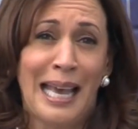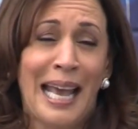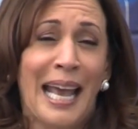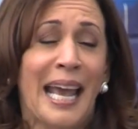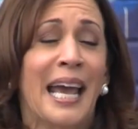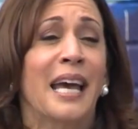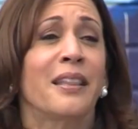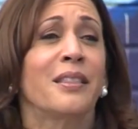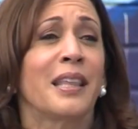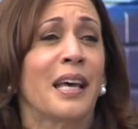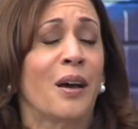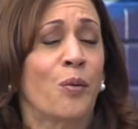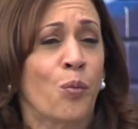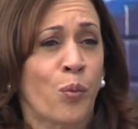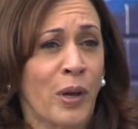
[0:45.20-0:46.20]
and
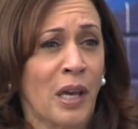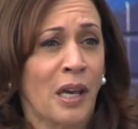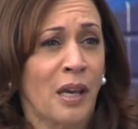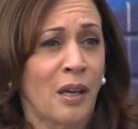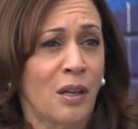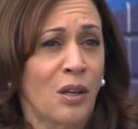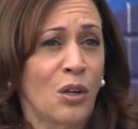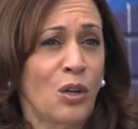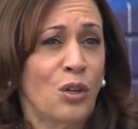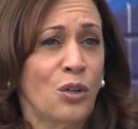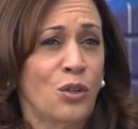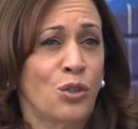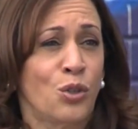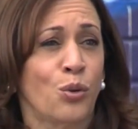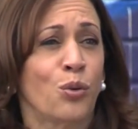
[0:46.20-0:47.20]
that we
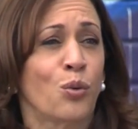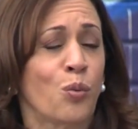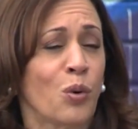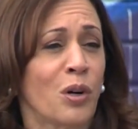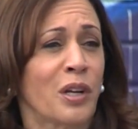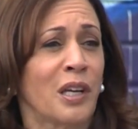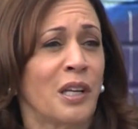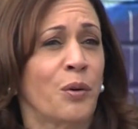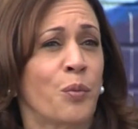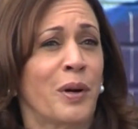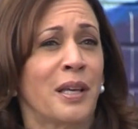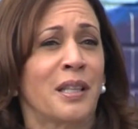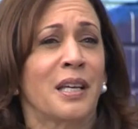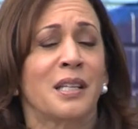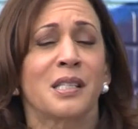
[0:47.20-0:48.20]
do the work in a
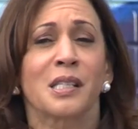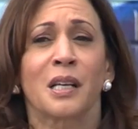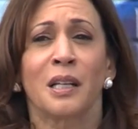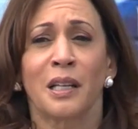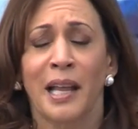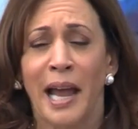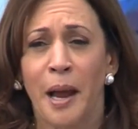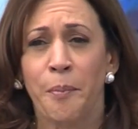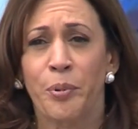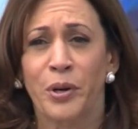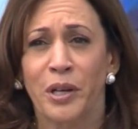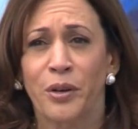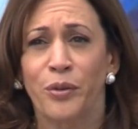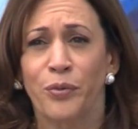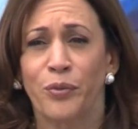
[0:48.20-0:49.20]
way that is
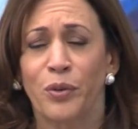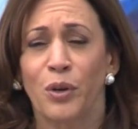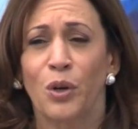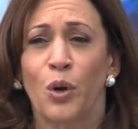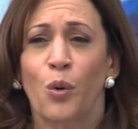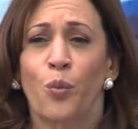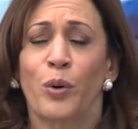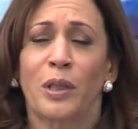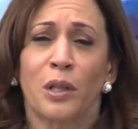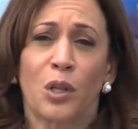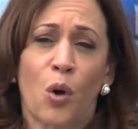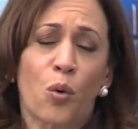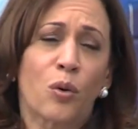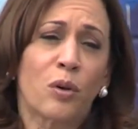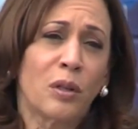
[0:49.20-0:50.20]
collaborative with
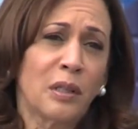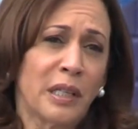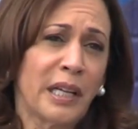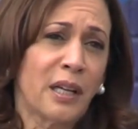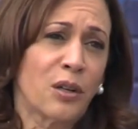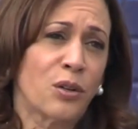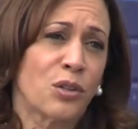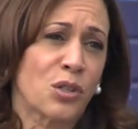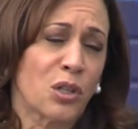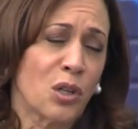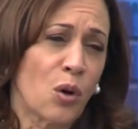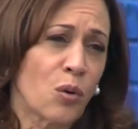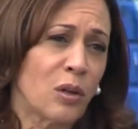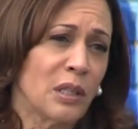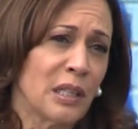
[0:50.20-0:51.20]
local leaders,
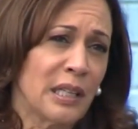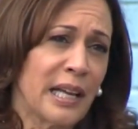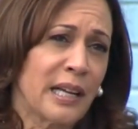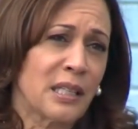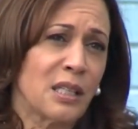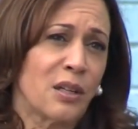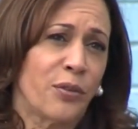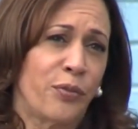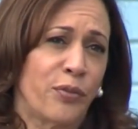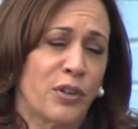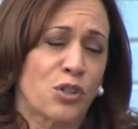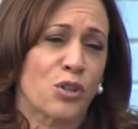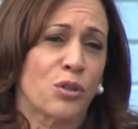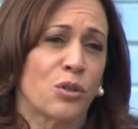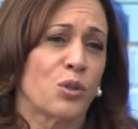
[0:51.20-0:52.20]
local elected
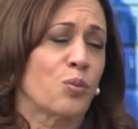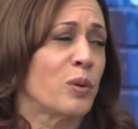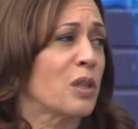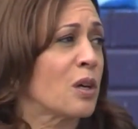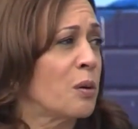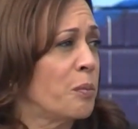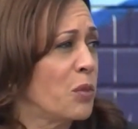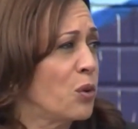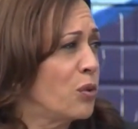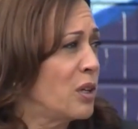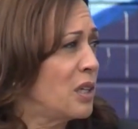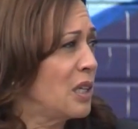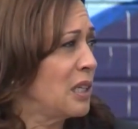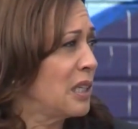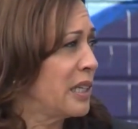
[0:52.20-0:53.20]
officials, with
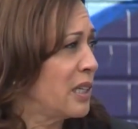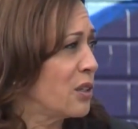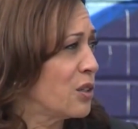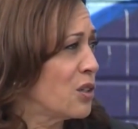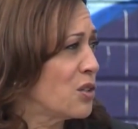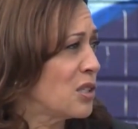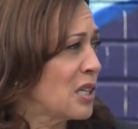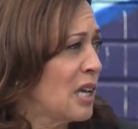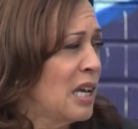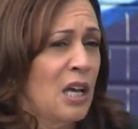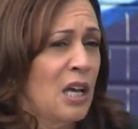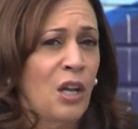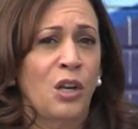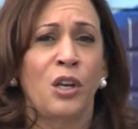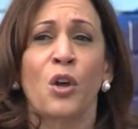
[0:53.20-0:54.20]
community leaders,
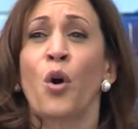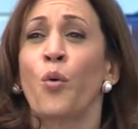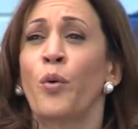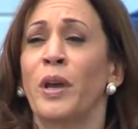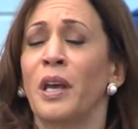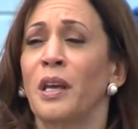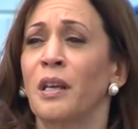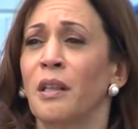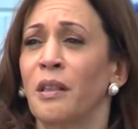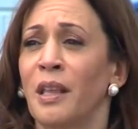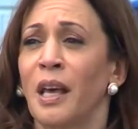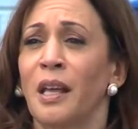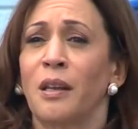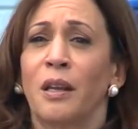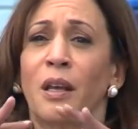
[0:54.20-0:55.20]
knowing
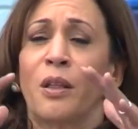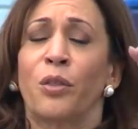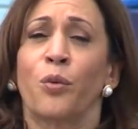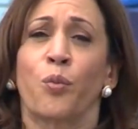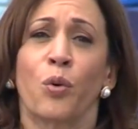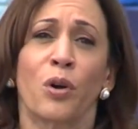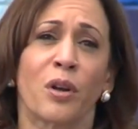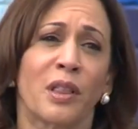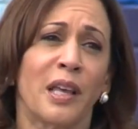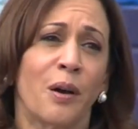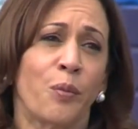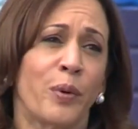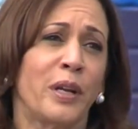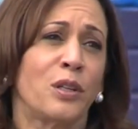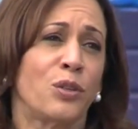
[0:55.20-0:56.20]
that the work that
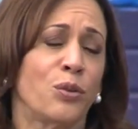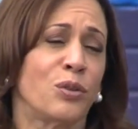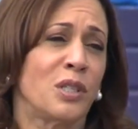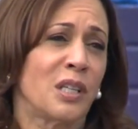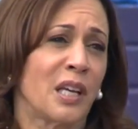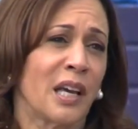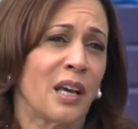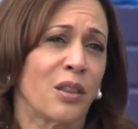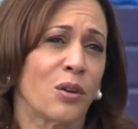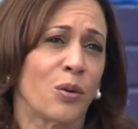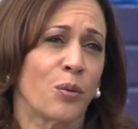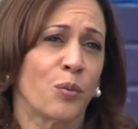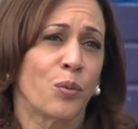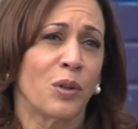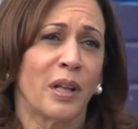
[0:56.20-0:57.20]
we do together
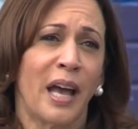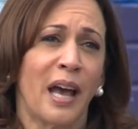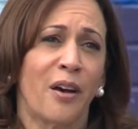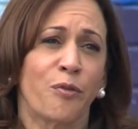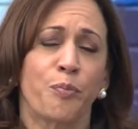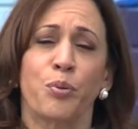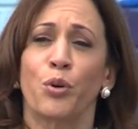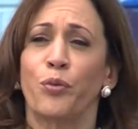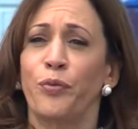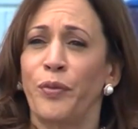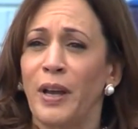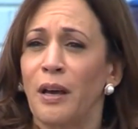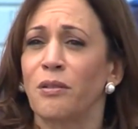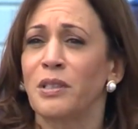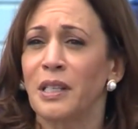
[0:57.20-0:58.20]
will have
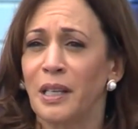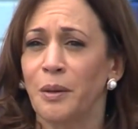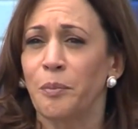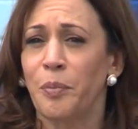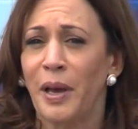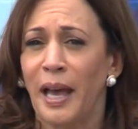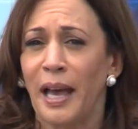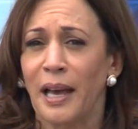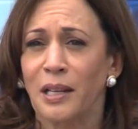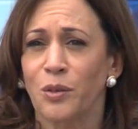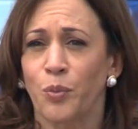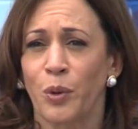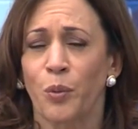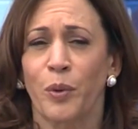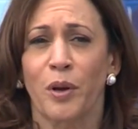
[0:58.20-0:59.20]
profound impact
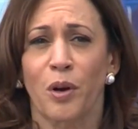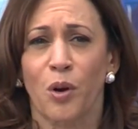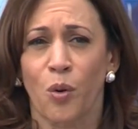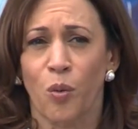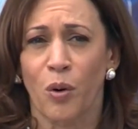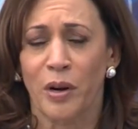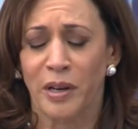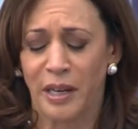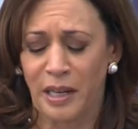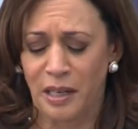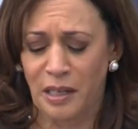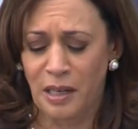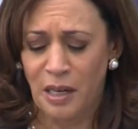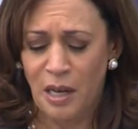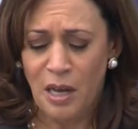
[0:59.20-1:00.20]
when we are
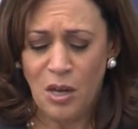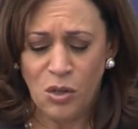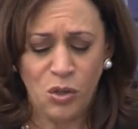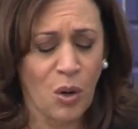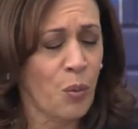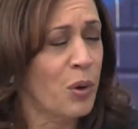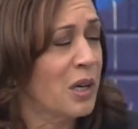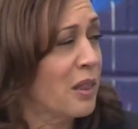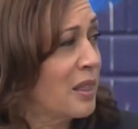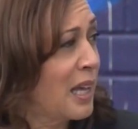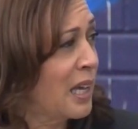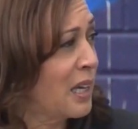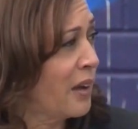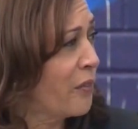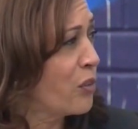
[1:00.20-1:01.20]
coordinated. So I want to
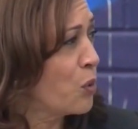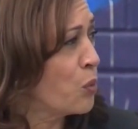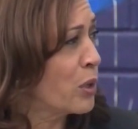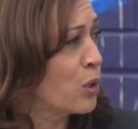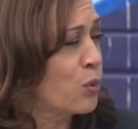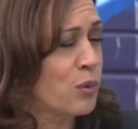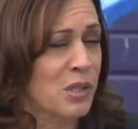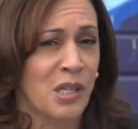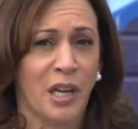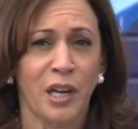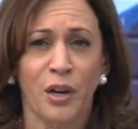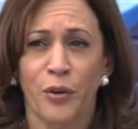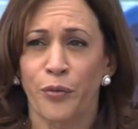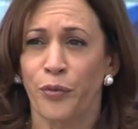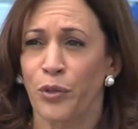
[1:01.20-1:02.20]
thank everyone who was
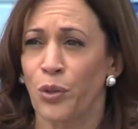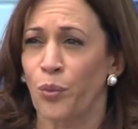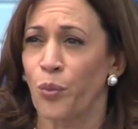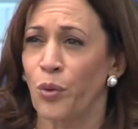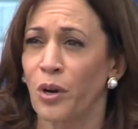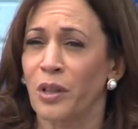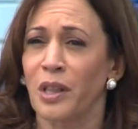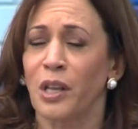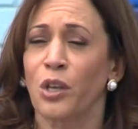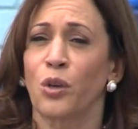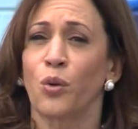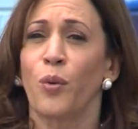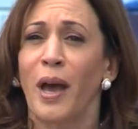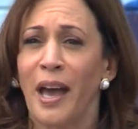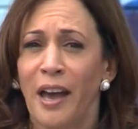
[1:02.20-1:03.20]
here for the work that
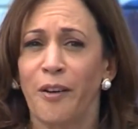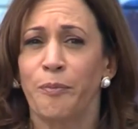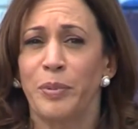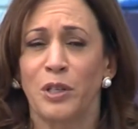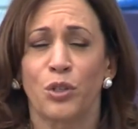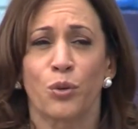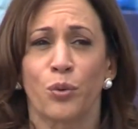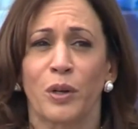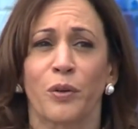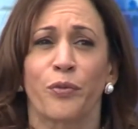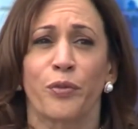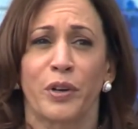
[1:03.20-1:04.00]
you have been doing for